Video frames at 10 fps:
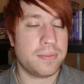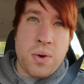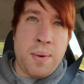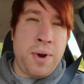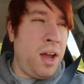
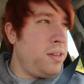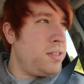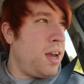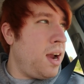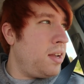I'm not
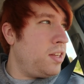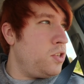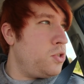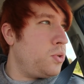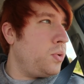entirely
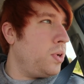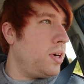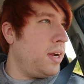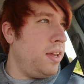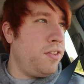
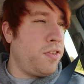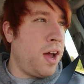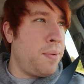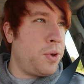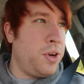sure if
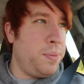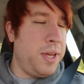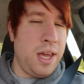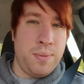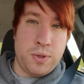I'm going to
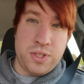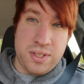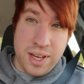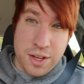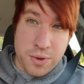be able
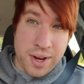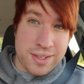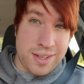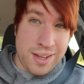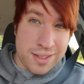to take you
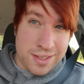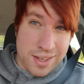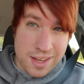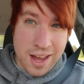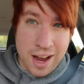guys
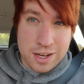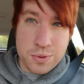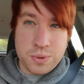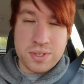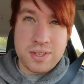into the
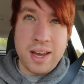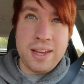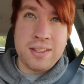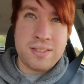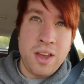actual
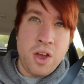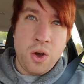site,